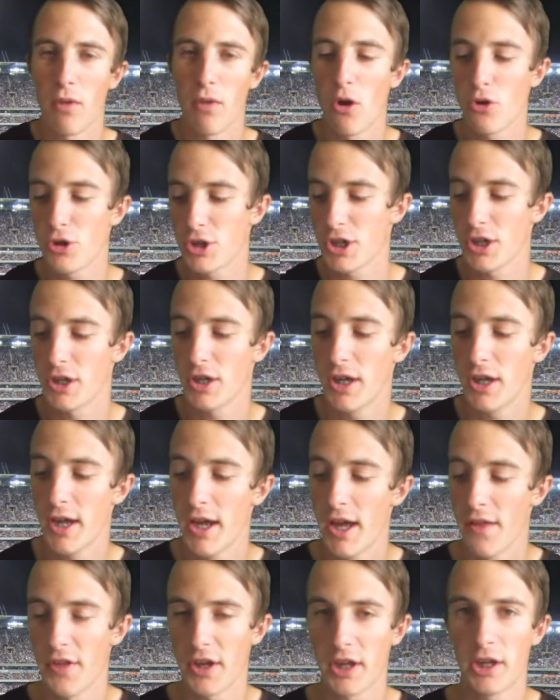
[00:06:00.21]
motion
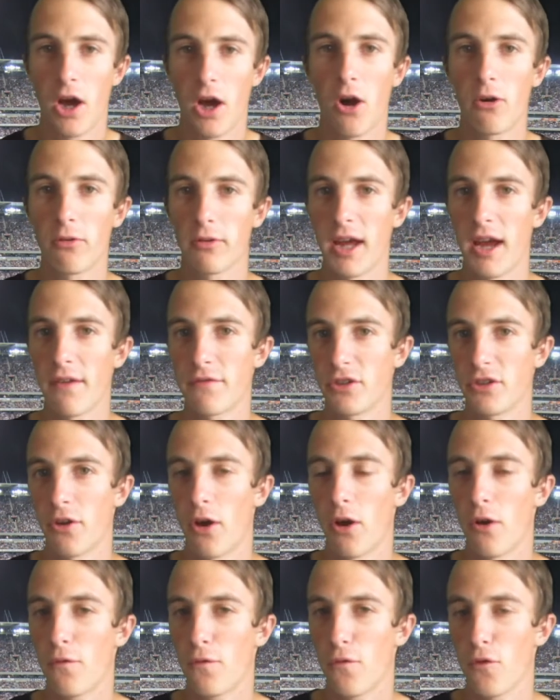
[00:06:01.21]
that Colton have to
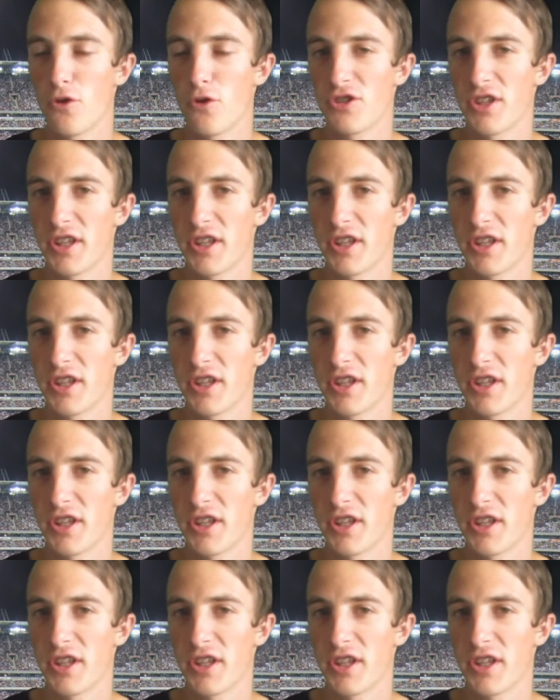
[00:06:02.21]
go through.